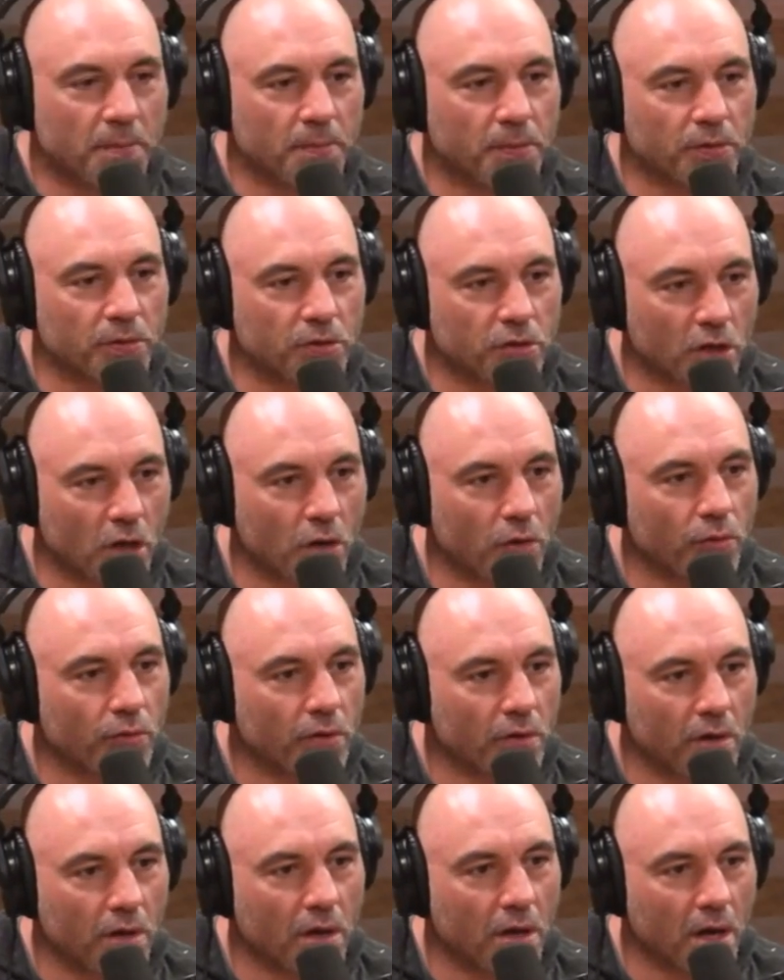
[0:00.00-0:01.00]
don't
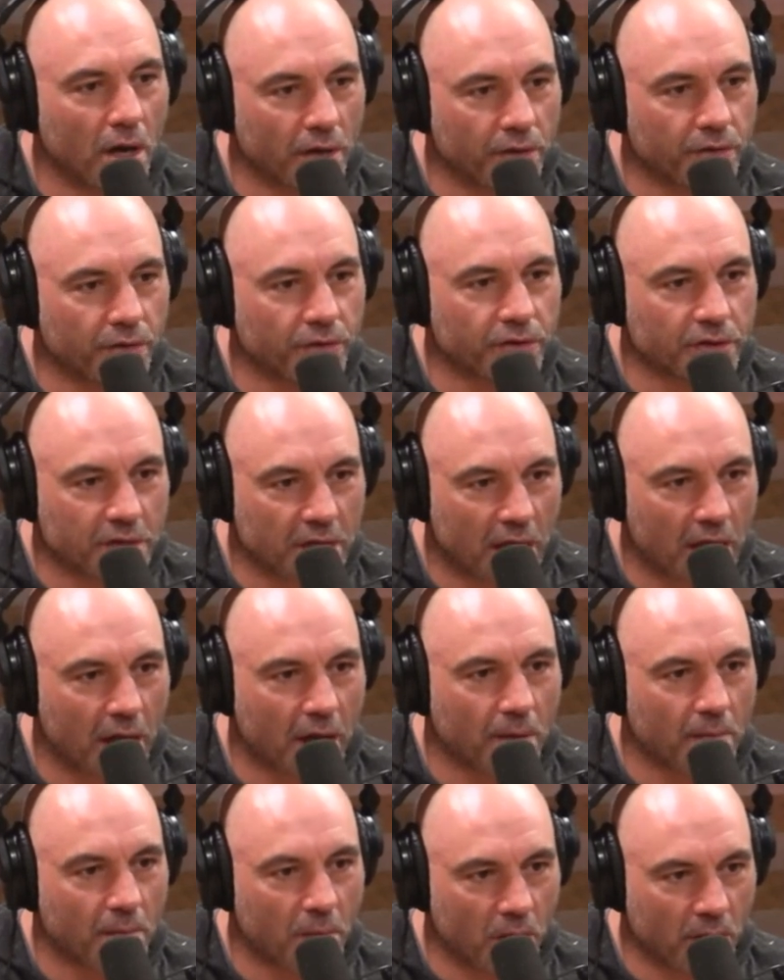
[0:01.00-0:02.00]

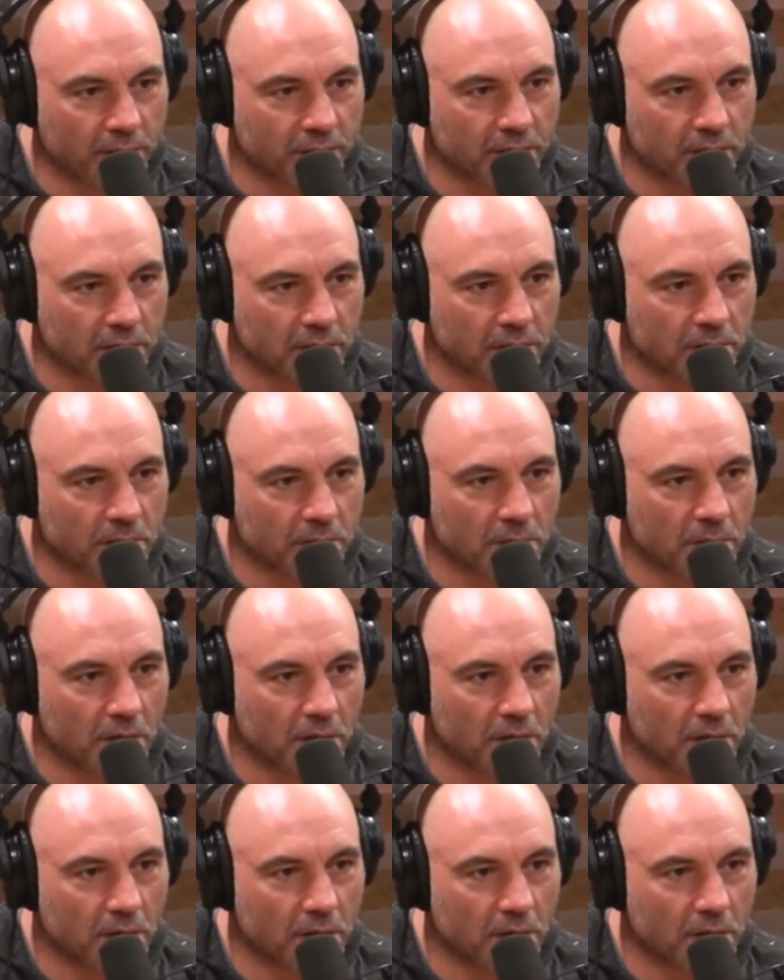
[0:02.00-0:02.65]
understand Marxism.